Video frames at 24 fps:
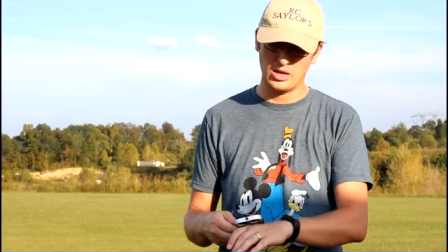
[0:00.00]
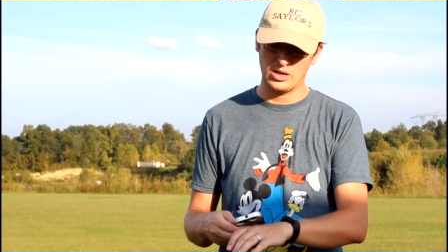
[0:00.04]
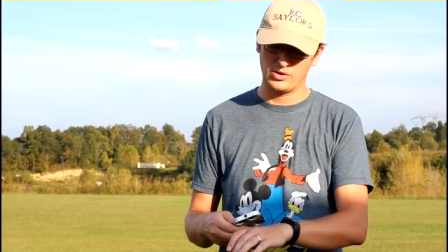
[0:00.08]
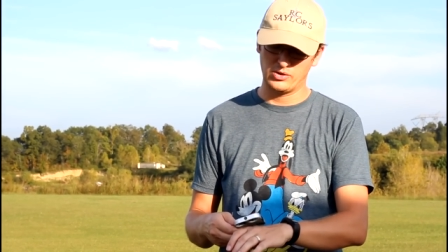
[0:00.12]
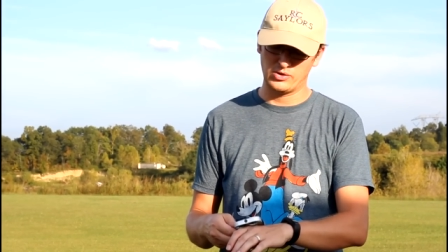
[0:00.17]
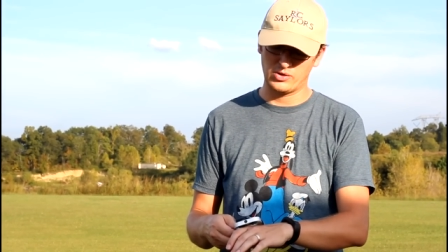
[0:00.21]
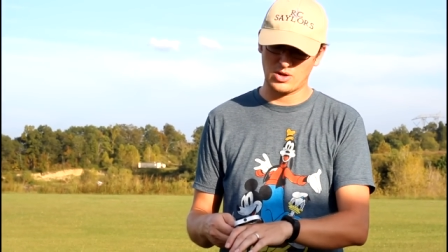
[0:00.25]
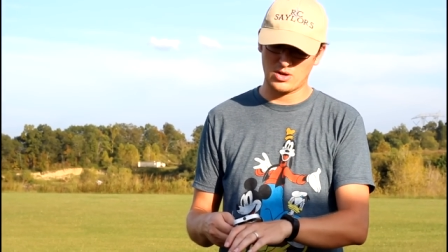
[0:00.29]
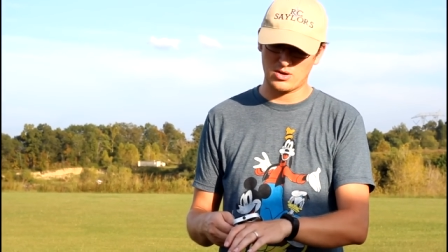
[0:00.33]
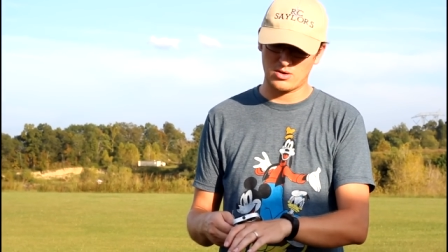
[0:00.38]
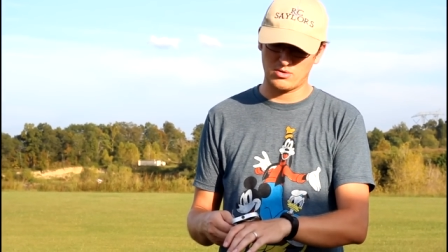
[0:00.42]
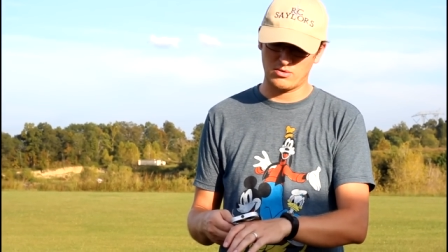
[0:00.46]

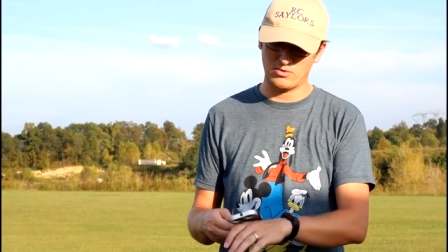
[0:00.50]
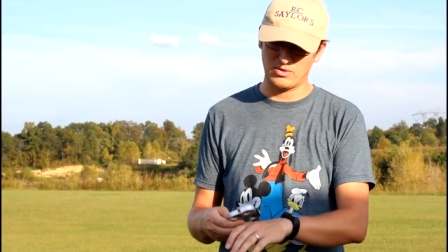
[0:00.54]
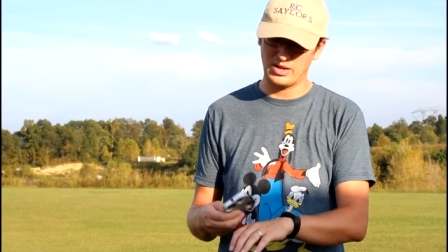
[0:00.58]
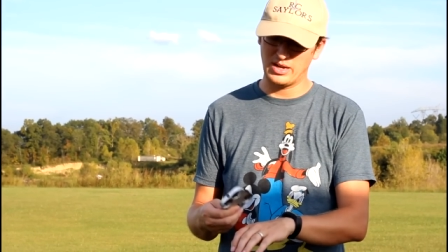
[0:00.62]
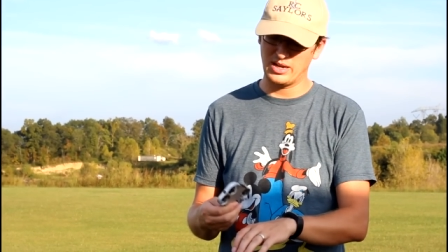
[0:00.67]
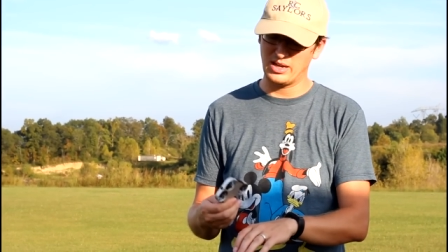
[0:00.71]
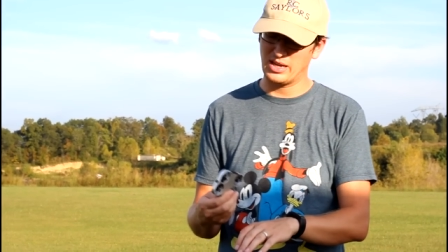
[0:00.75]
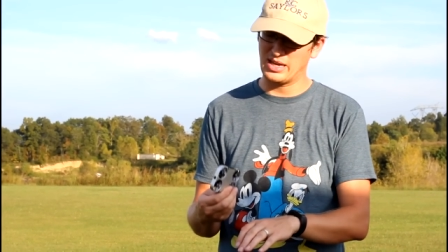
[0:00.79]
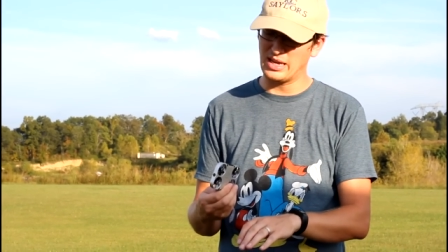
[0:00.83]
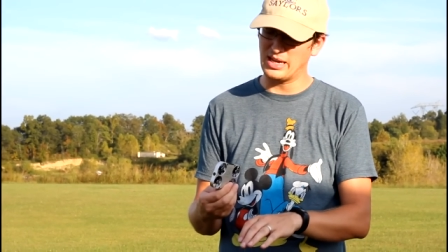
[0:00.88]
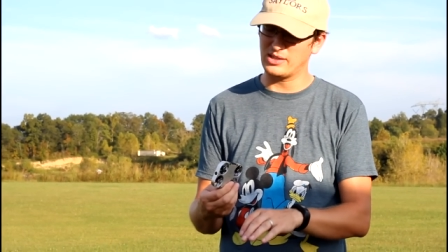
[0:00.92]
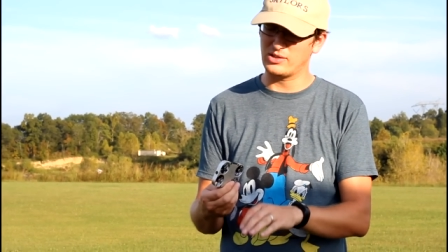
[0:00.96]
So
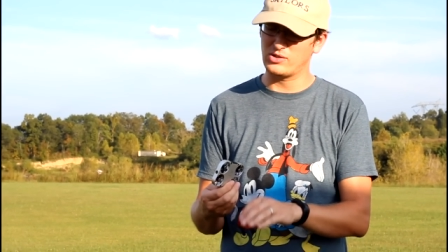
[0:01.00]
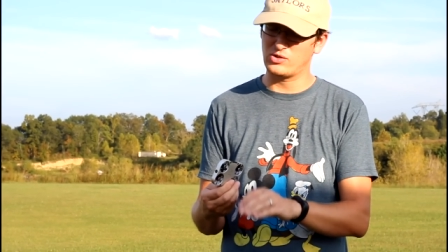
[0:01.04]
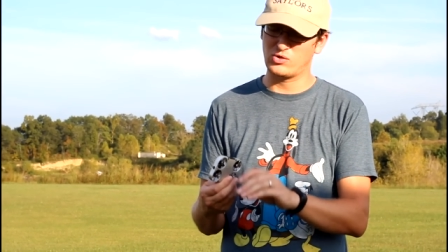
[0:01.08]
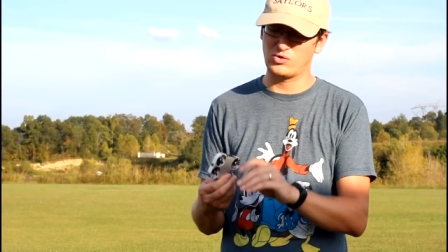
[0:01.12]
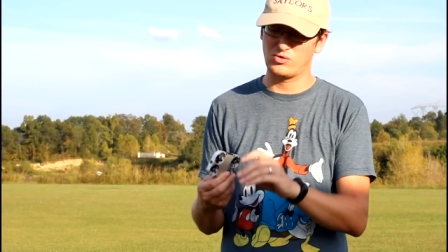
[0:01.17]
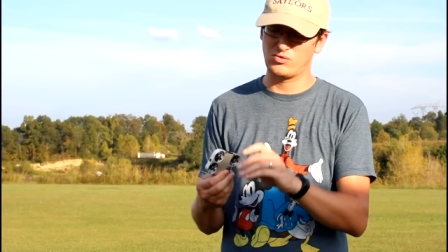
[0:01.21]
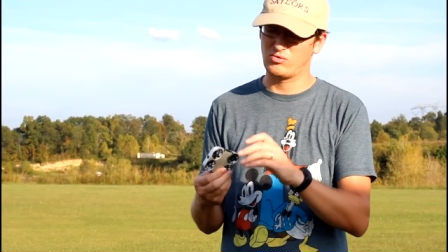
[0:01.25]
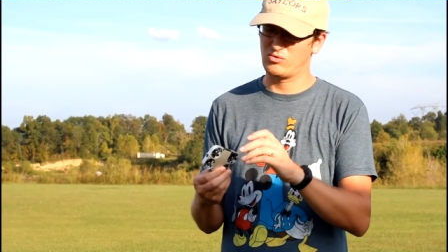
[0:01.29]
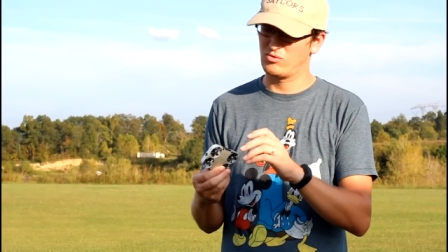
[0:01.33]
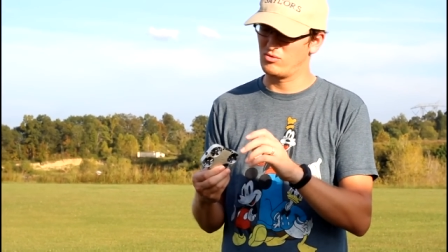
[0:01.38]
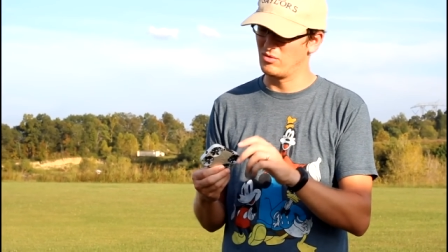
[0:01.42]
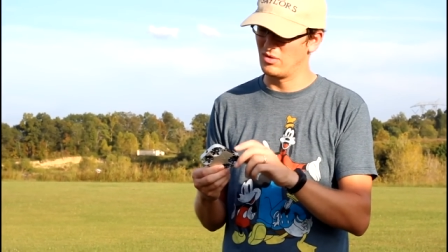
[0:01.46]
it's
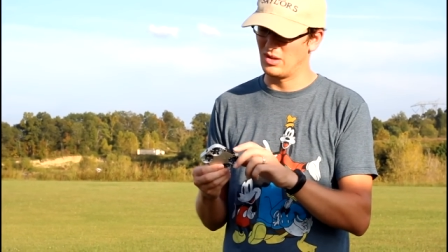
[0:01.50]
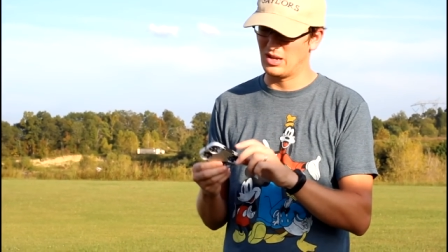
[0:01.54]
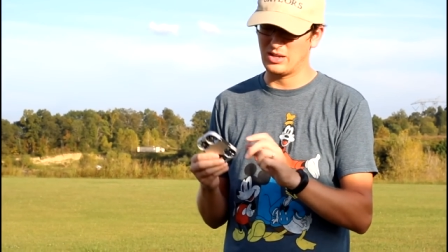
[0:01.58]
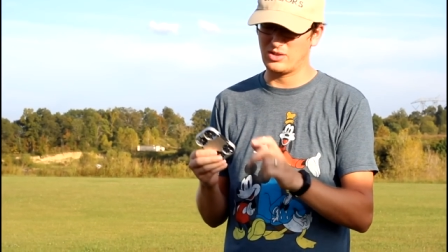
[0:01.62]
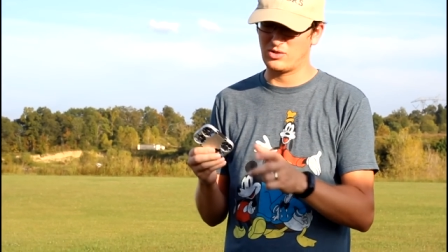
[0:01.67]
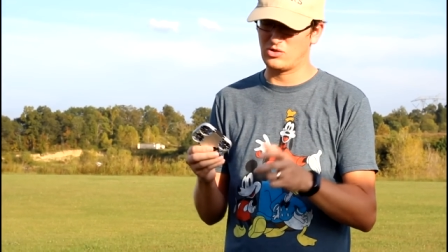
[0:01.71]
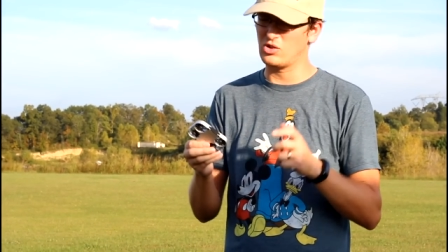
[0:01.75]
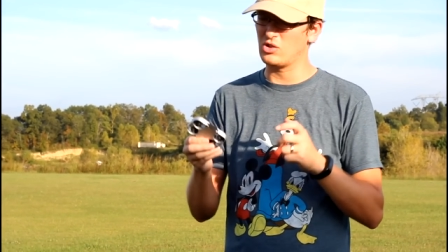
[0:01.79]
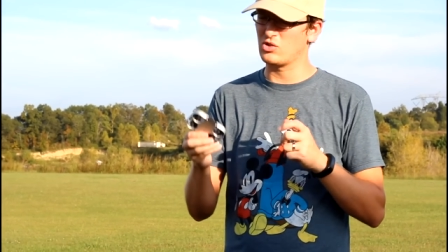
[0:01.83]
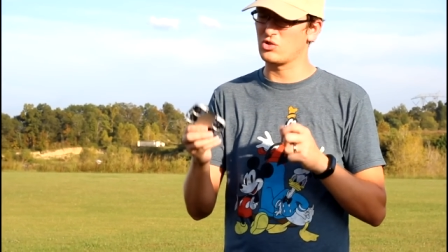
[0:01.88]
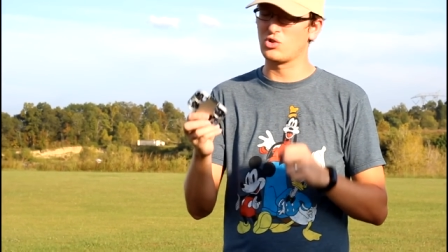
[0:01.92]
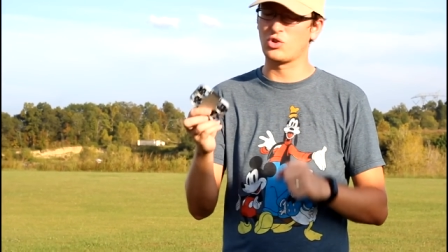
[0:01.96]

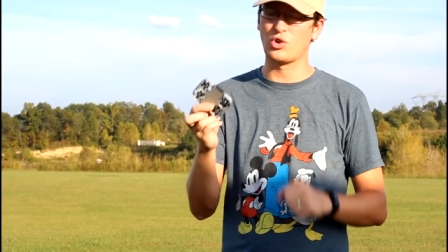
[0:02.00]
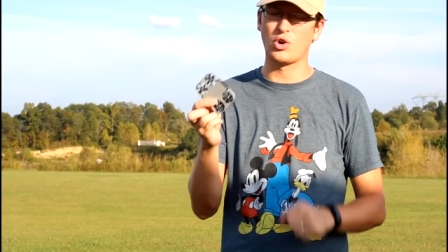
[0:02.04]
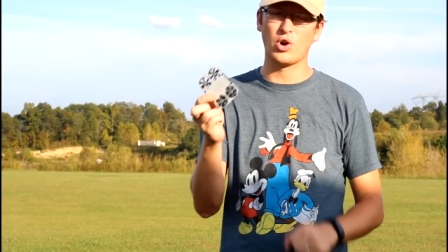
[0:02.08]
just